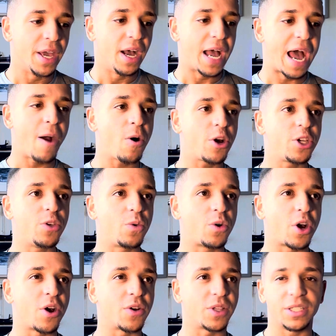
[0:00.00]
How are you
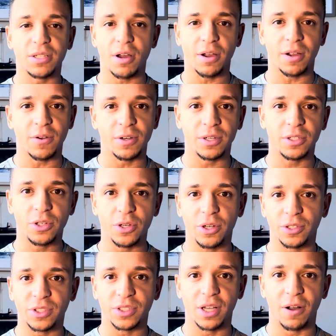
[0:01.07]
currently talking to
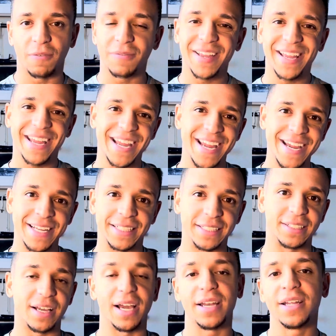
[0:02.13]
yourself
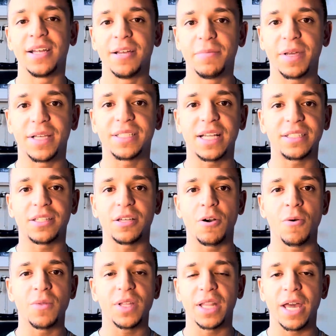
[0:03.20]
inside? Because that's the
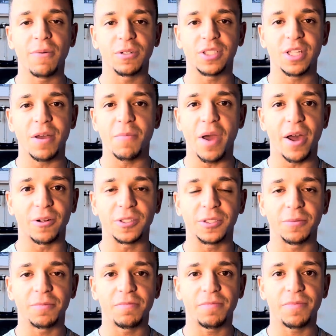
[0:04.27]
only language that matters.
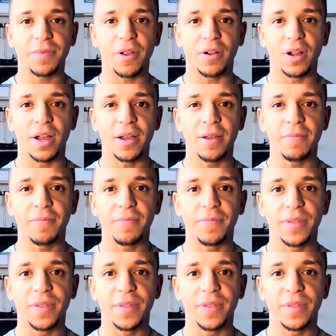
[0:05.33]
All right.